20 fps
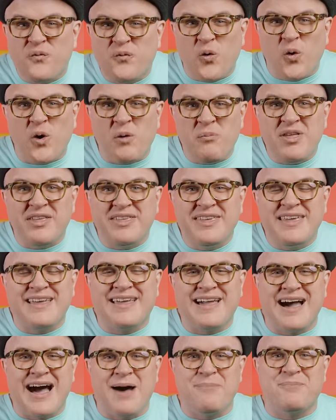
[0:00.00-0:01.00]
four million
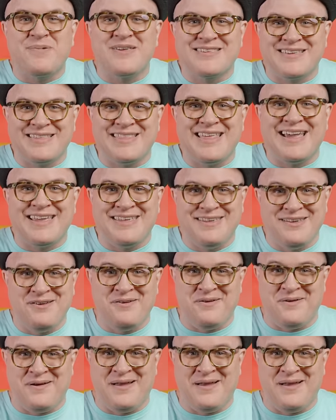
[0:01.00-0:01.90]
copies in that year.